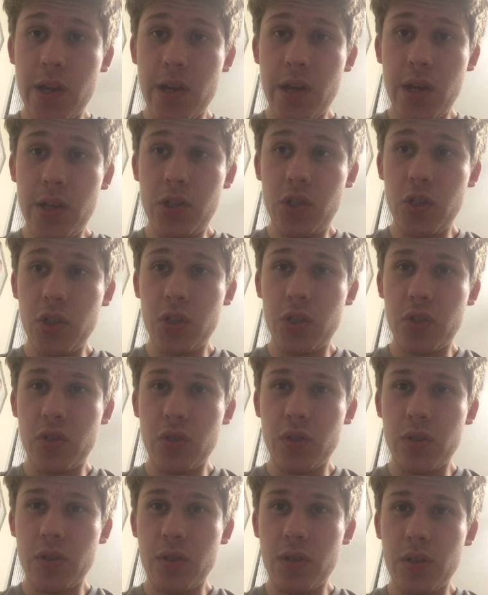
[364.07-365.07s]
it just
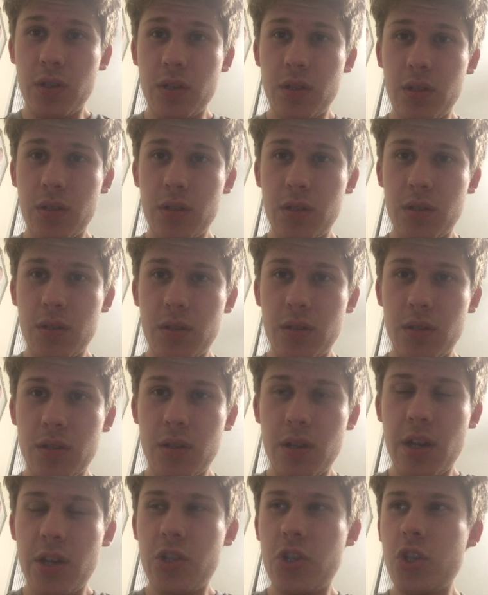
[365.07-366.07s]

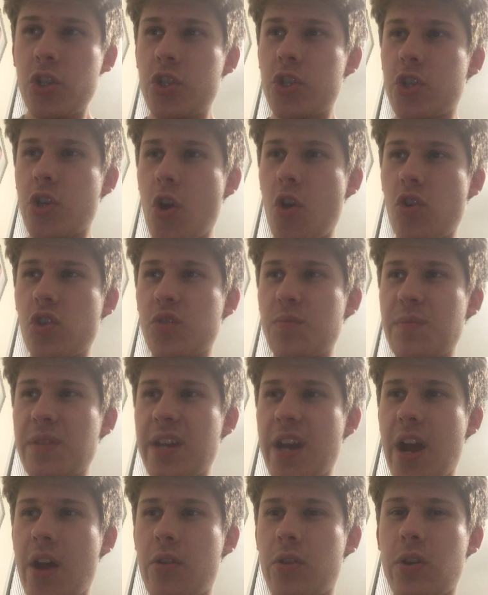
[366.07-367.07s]
shows me
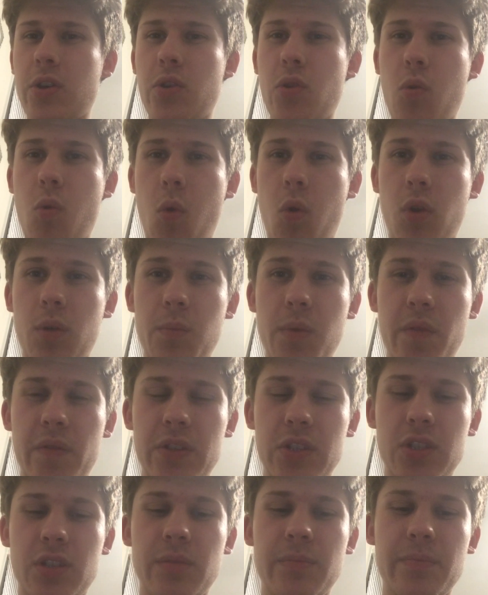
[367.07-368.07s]
how good horror
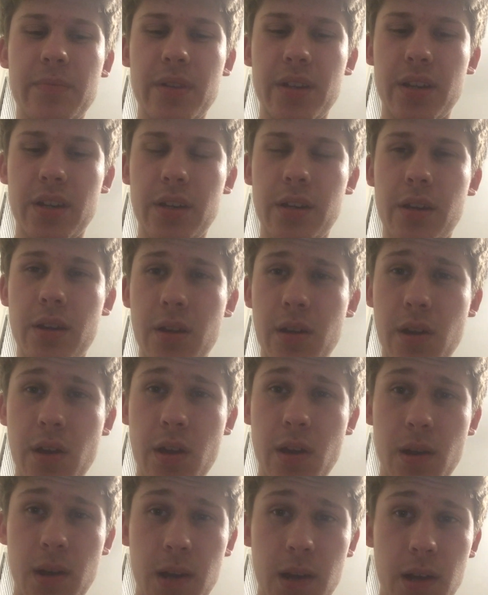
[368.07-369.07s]
movies can be
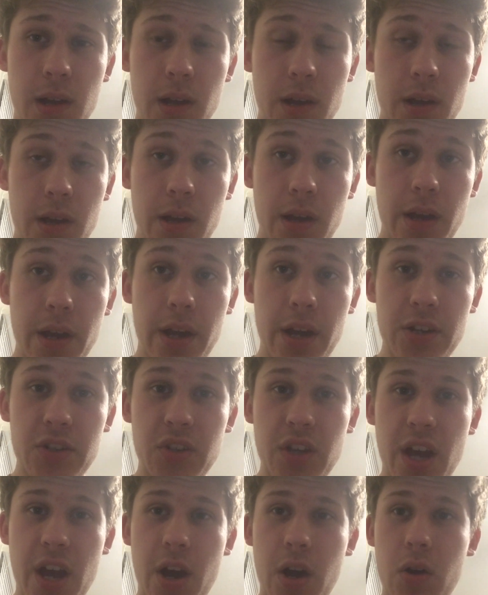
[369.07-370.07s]
and
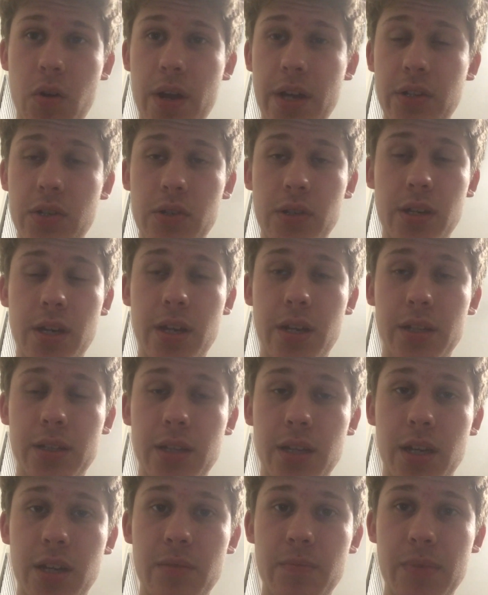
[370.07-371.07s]
how entertaining
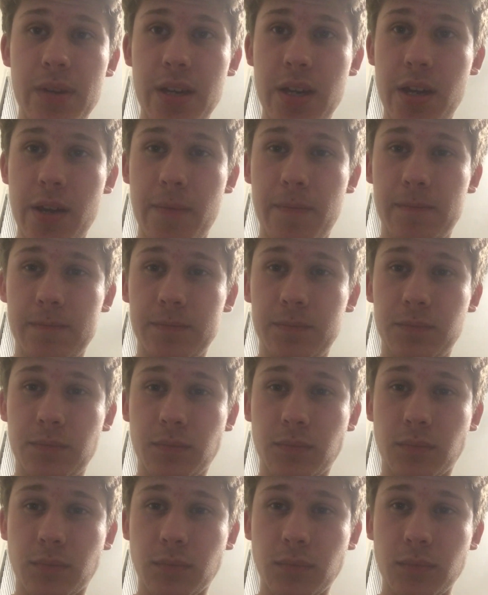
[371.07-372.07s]
they can be.
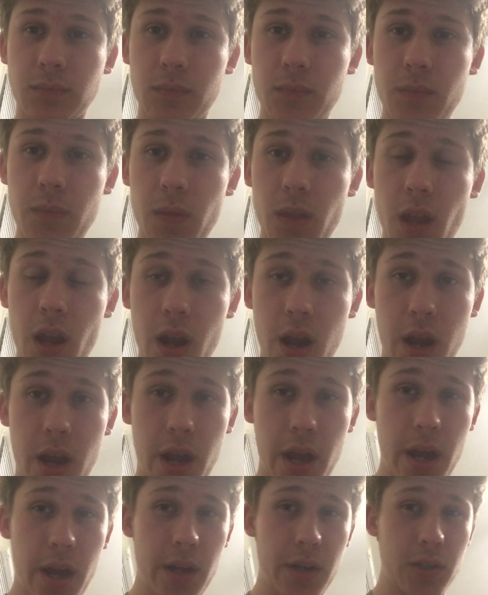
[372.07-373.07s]

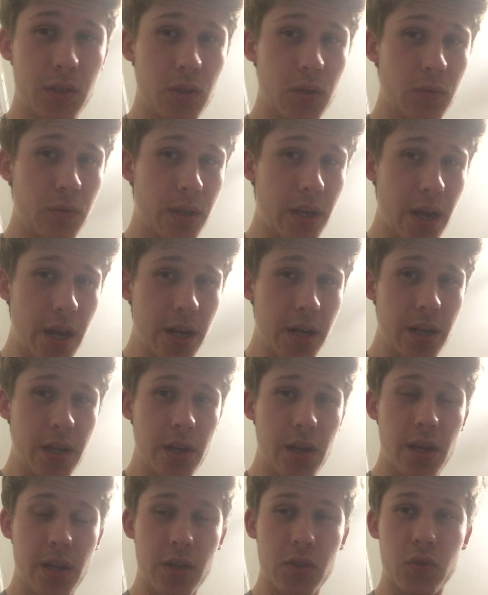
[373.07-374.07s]
And the
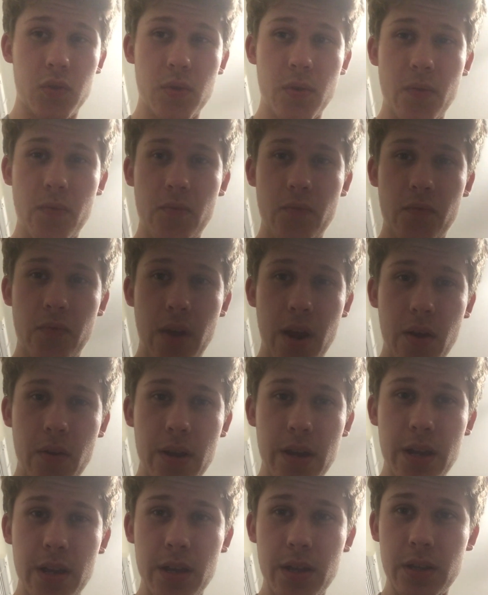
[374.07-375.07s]
ending is
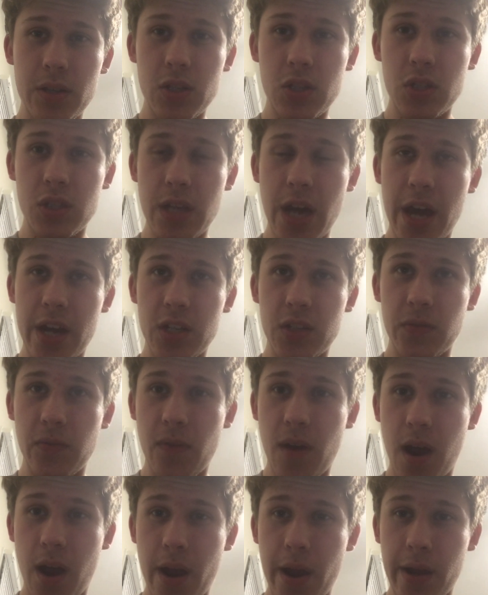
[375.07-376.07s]
very
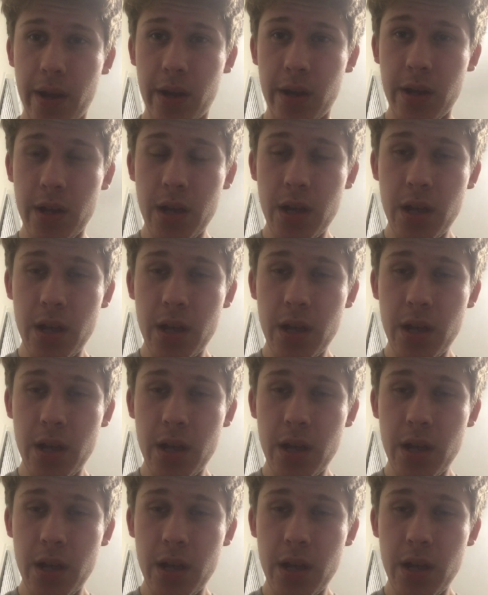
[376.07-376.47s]
satisfying